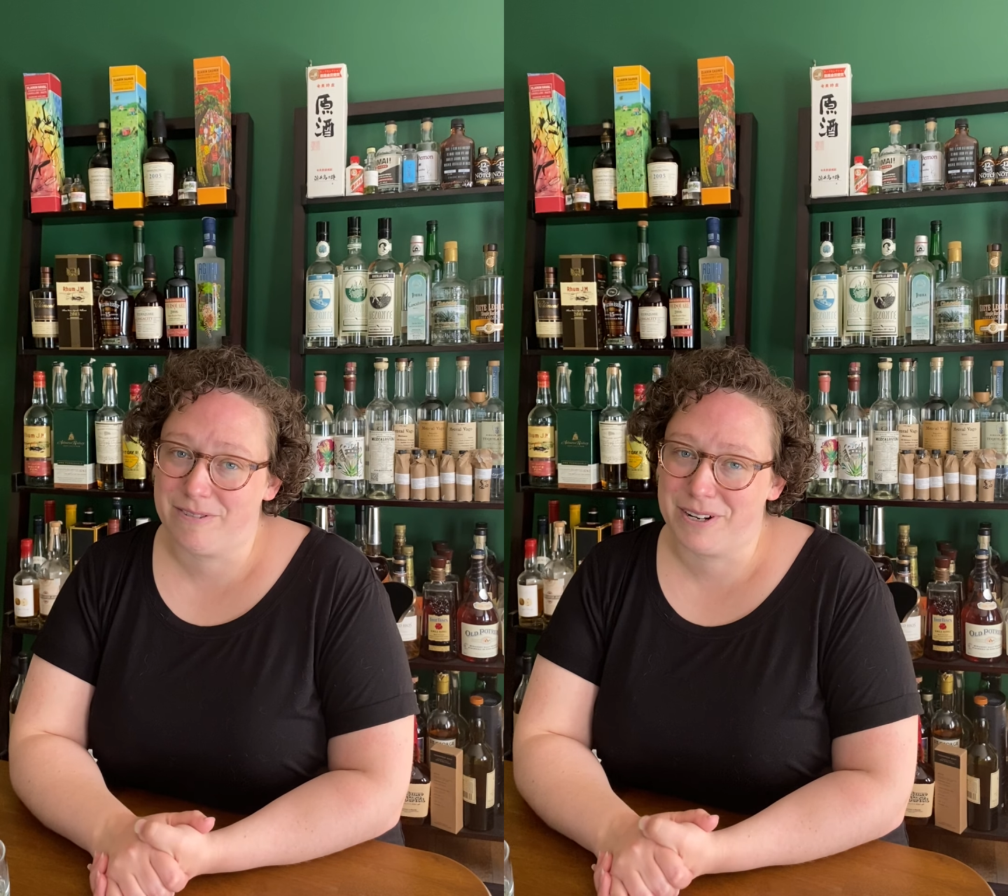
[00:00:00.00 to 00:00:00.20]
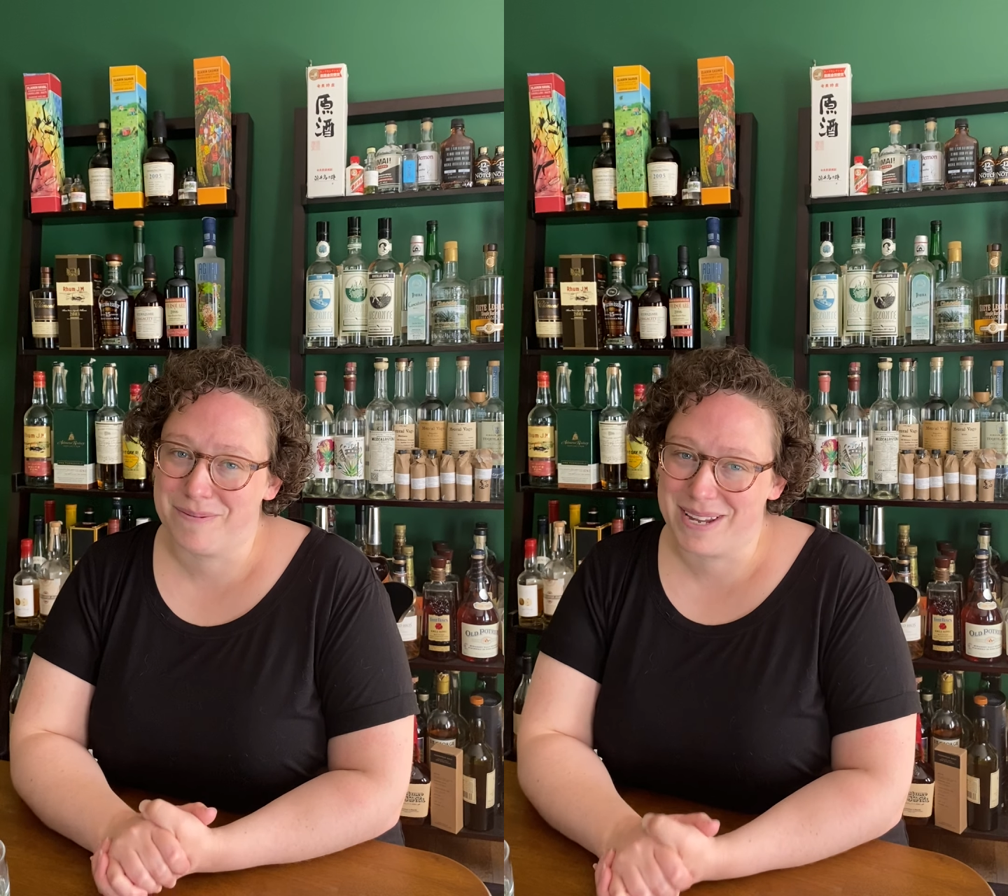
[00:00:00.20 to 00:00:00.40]

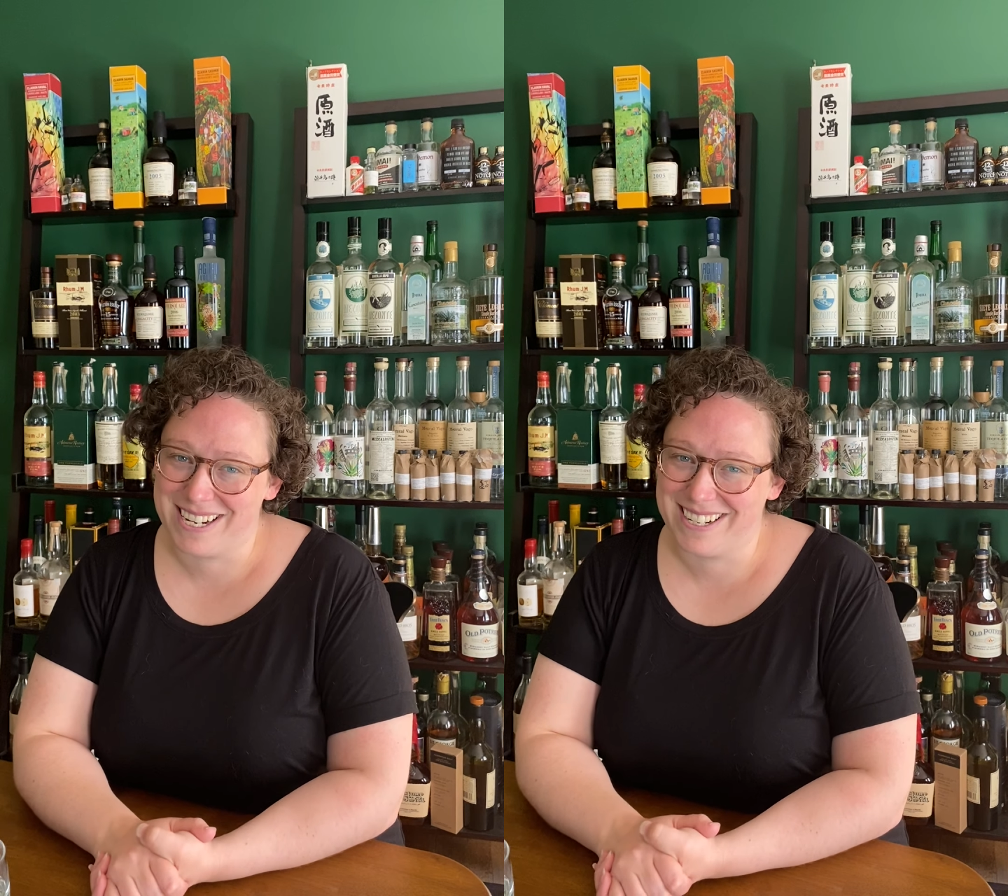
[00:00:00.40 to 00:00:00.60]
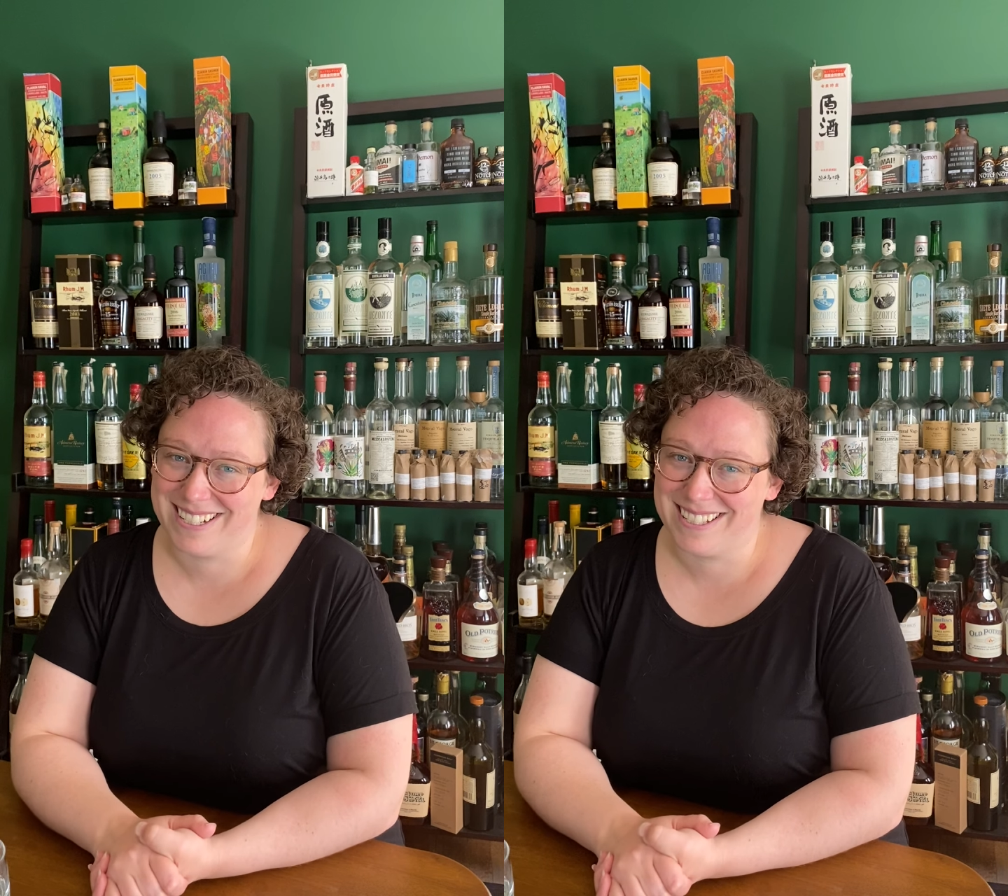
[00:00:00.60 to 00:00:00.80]
for your
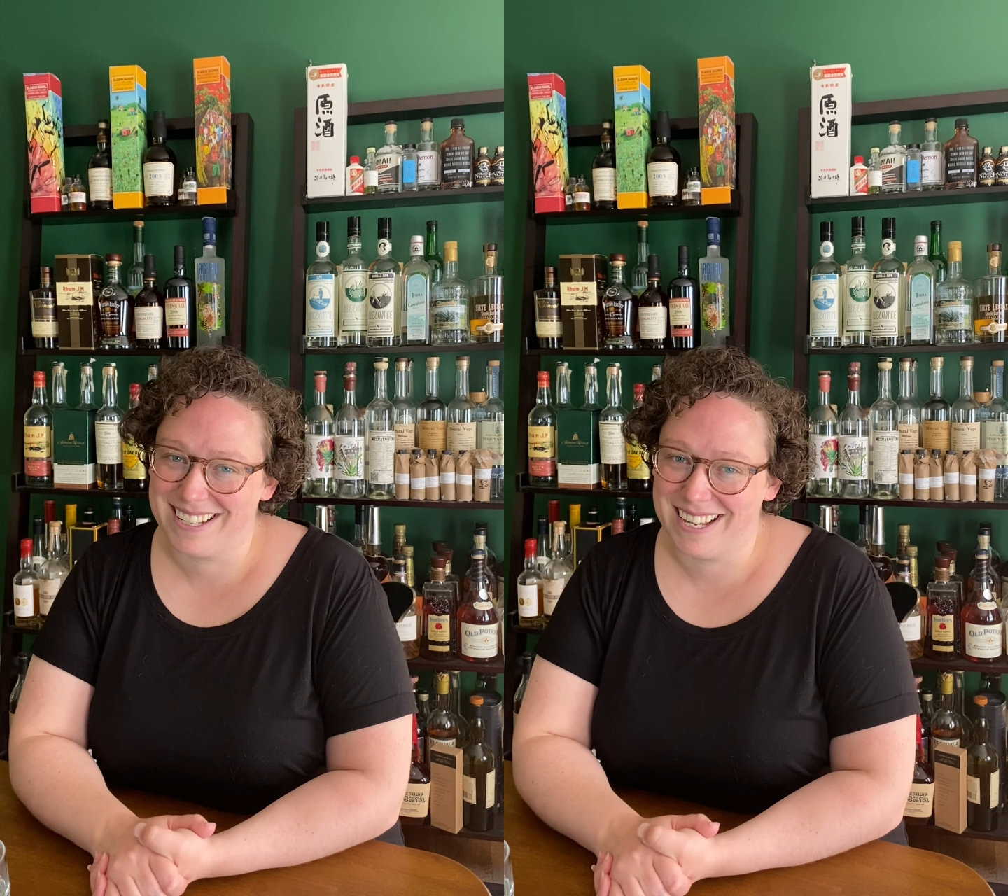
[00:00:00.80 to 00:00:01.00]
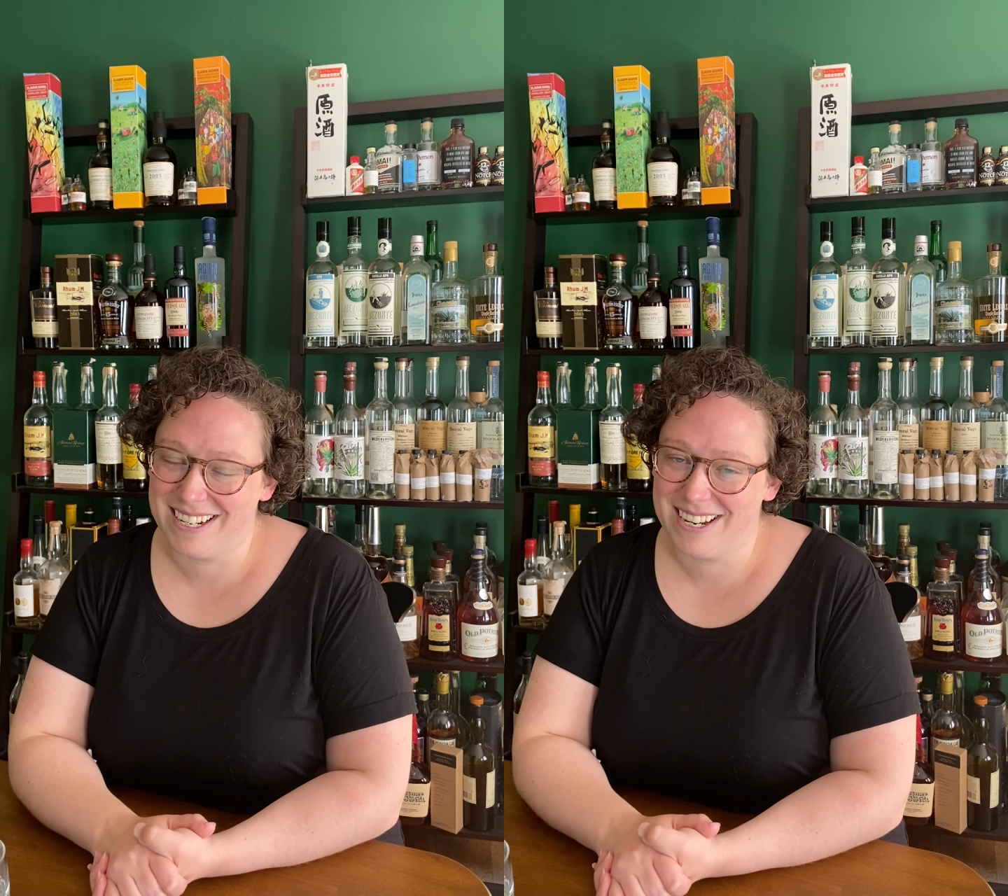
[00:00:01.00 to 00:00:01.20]
patience
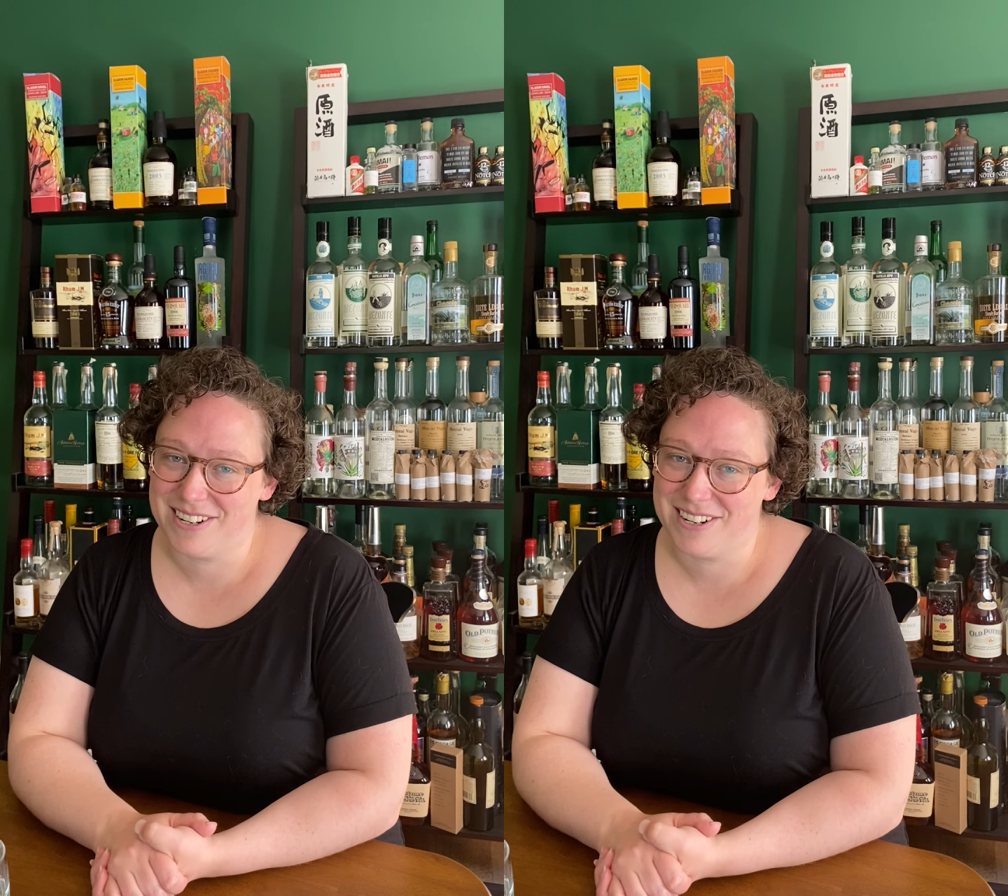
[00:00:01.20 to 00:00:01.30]
and